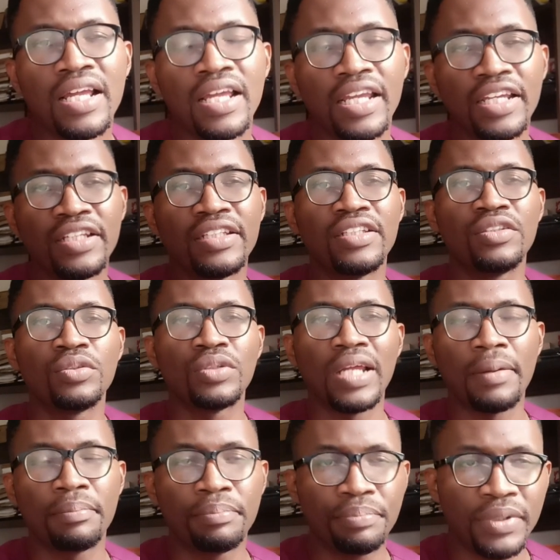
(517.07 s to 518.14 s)

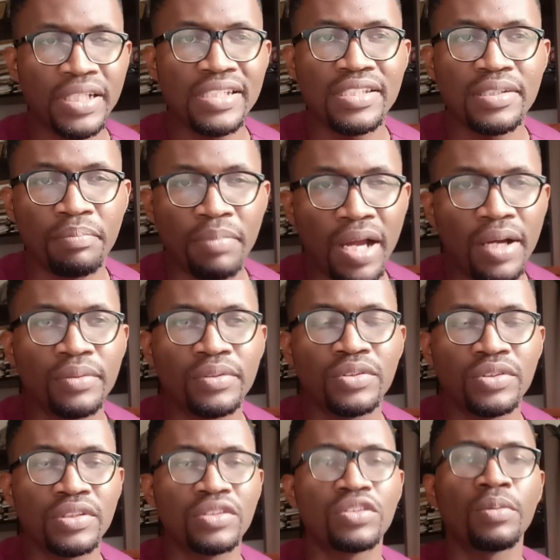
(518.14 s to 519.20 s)
that brings about
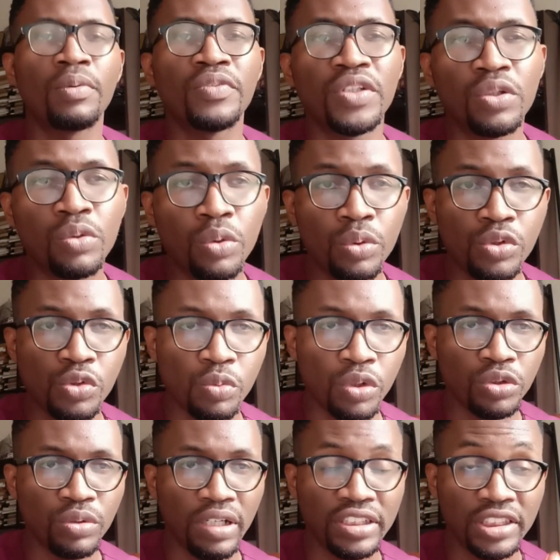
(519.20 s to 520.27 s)
some of the goals we
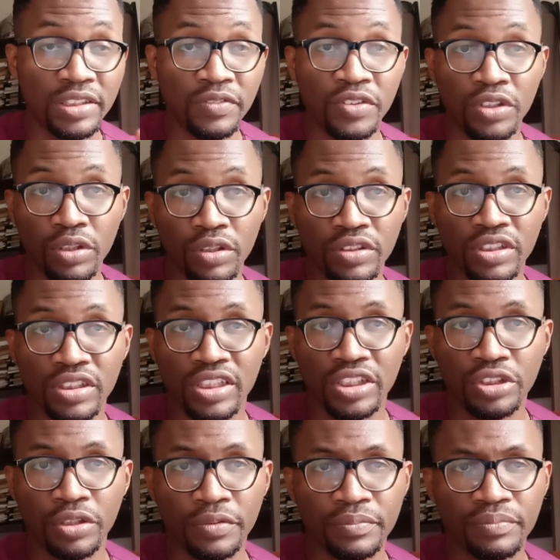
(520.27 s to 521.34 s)
want to achieve in the organization.